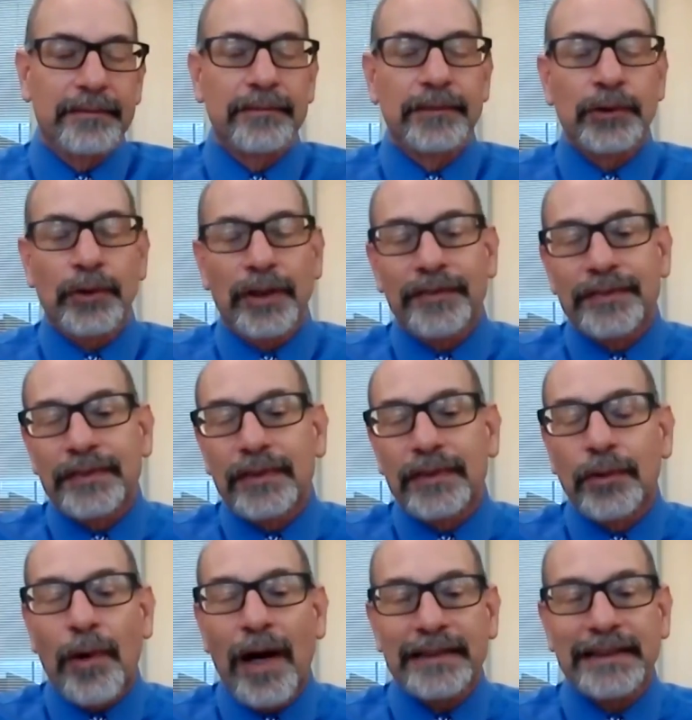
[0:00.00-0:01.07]
sort of
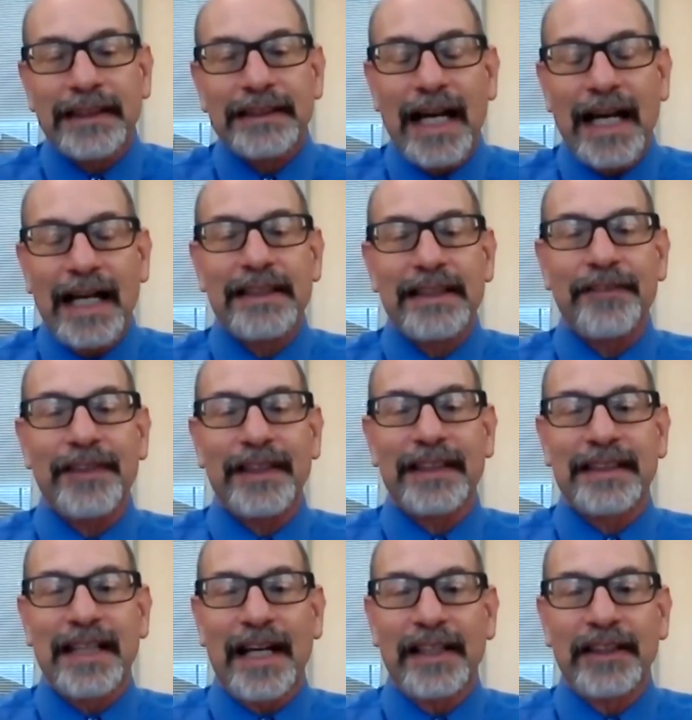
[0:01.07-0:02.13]
quasi-scientific
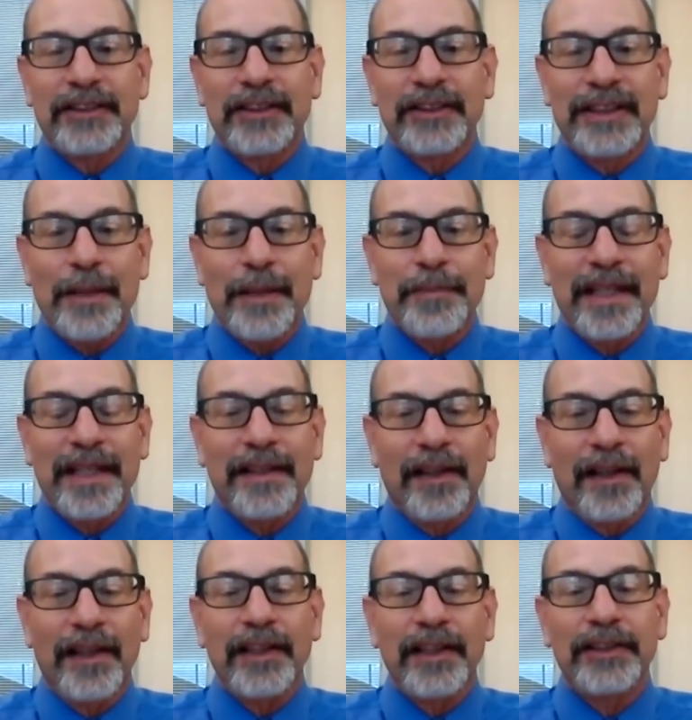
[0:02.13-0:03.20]
studies or something in the
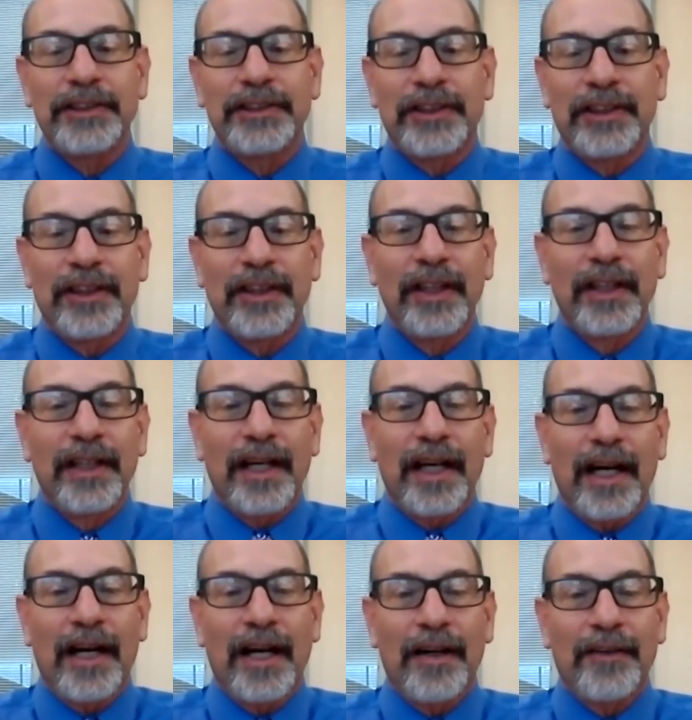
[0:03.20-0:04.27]
literature
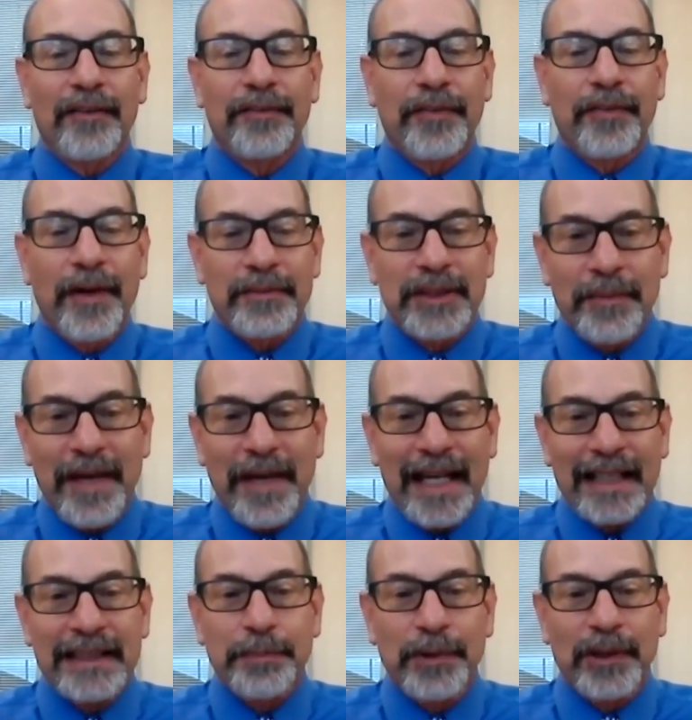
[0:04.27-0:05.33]
from some
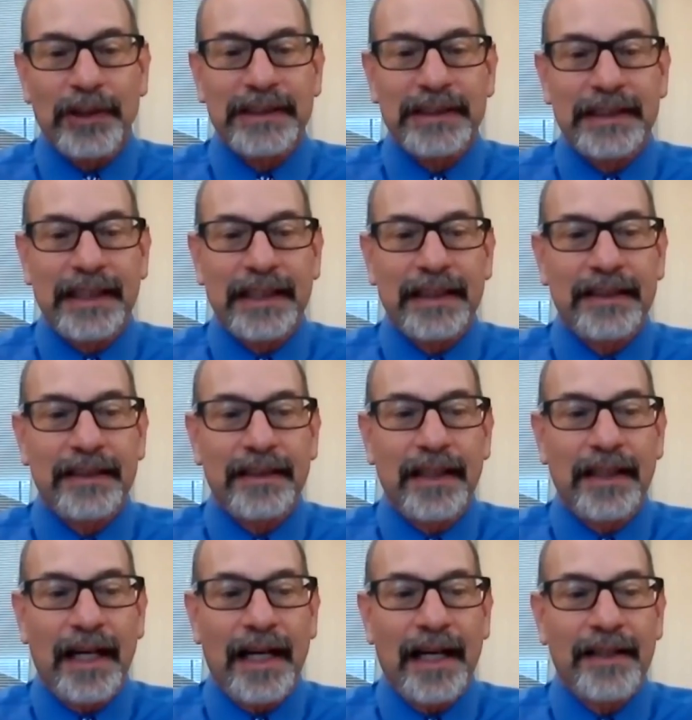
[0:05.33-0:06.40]
experts in
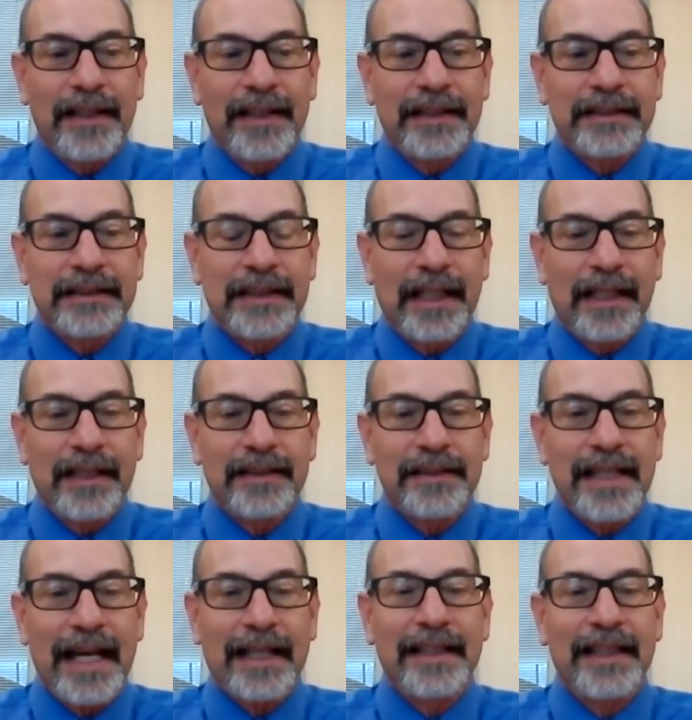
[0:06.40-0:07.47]
these
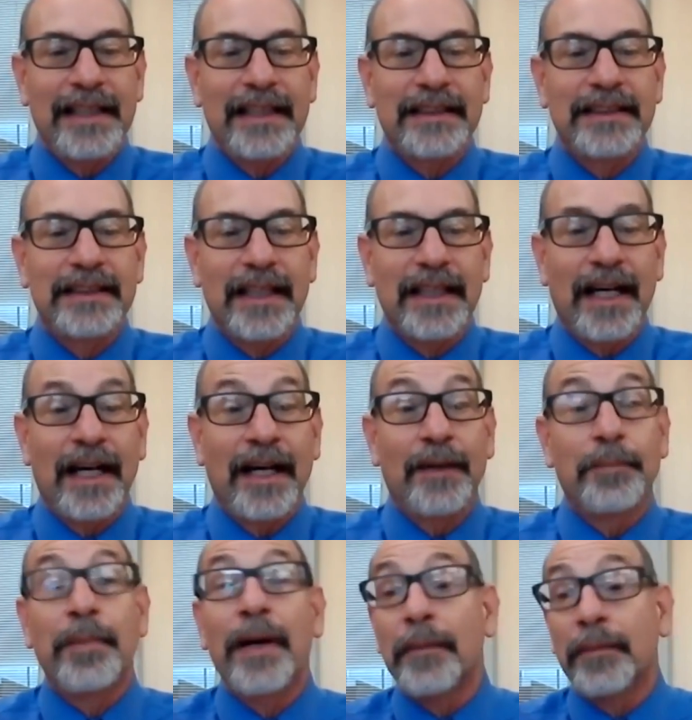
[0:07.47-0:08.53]
techniques
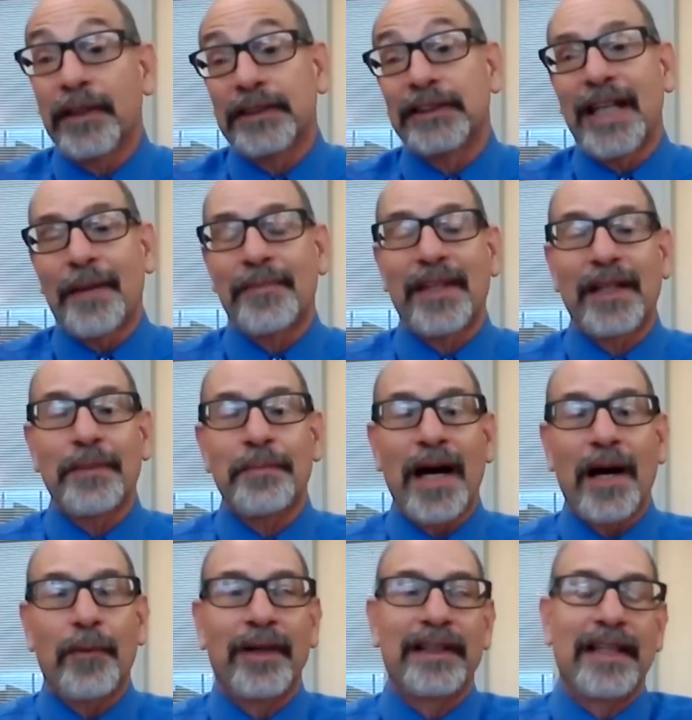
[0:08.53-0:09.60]
publish something
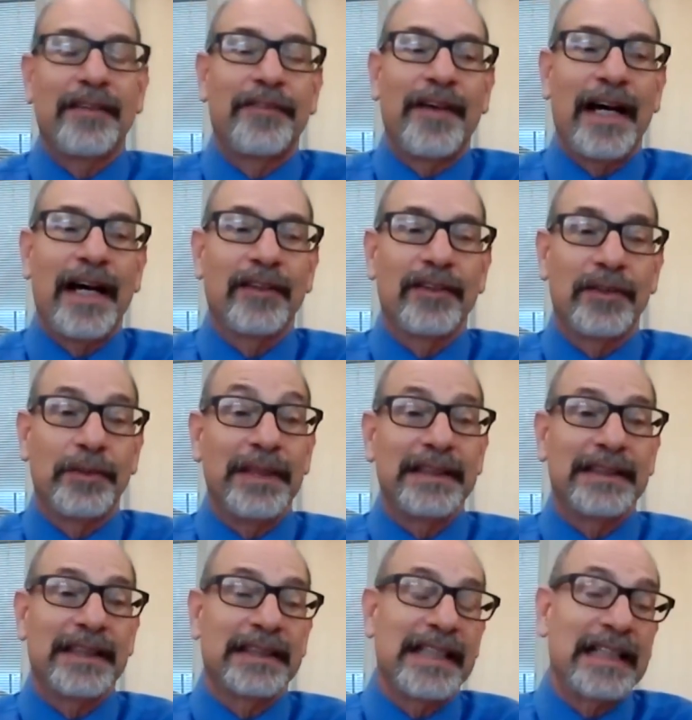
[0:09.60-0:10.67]
about what they found to be
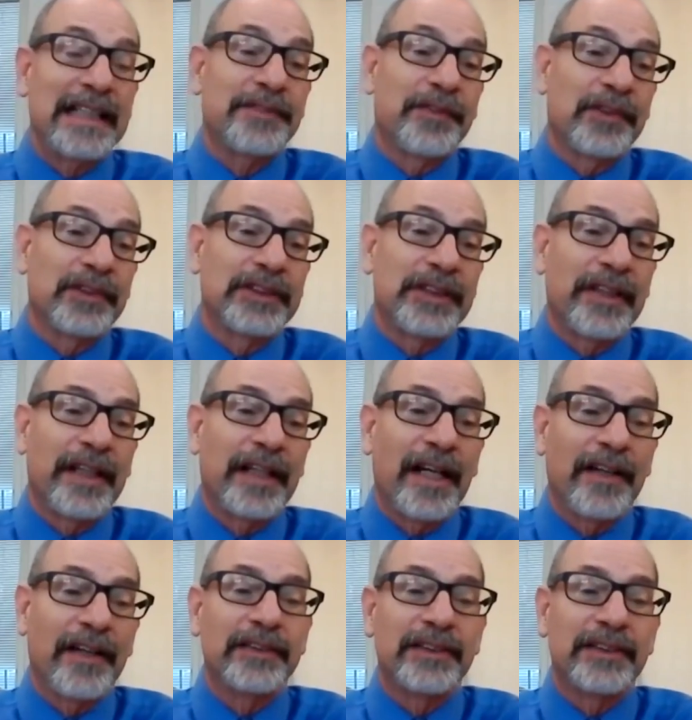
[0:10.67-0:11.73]
successful so that
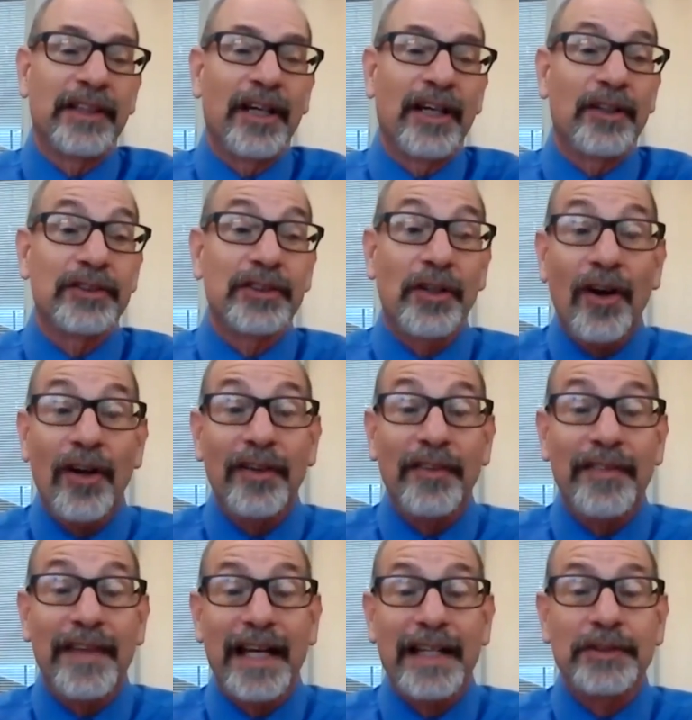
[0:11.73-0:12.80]
others know. So all of
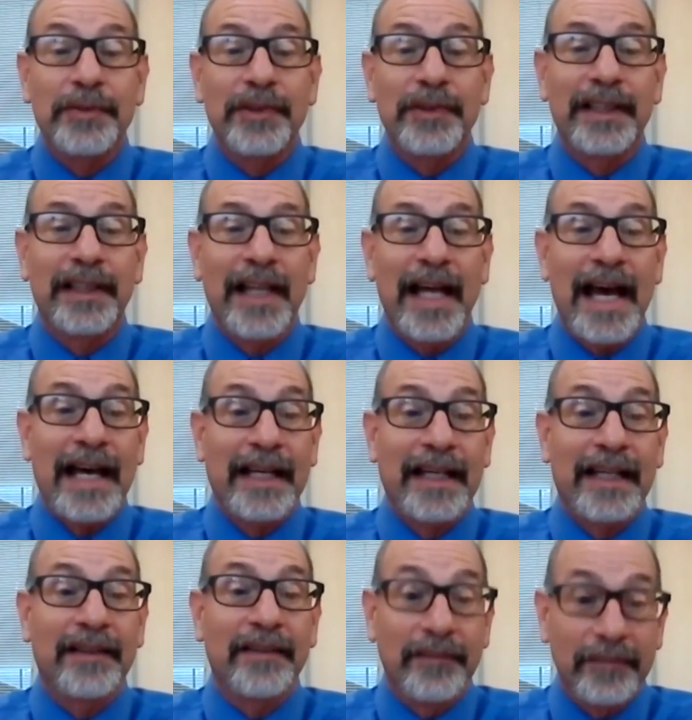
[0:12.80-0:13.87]
that is really lacking.